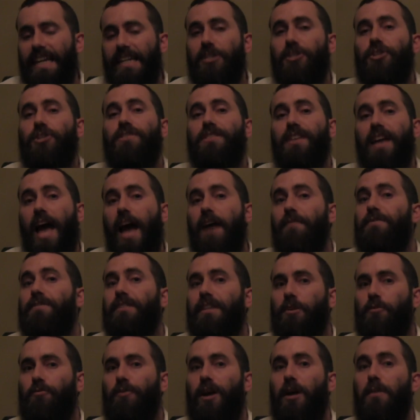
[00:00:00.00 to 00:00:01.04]
into the
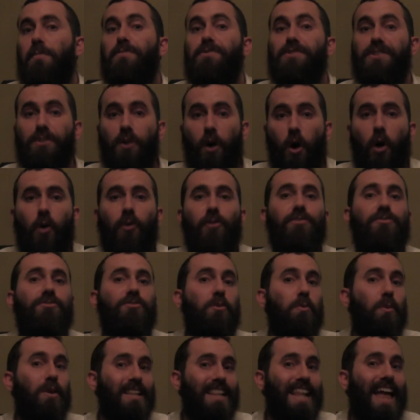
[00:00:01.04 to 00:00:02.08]
heavenly realms and
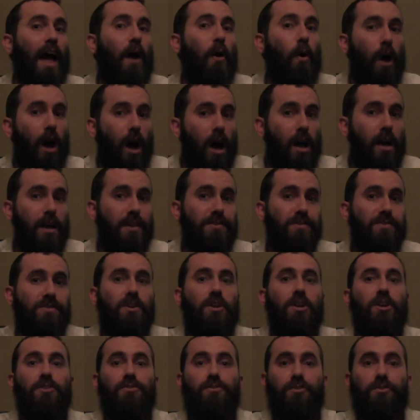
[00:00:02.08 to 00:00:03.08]
also allow us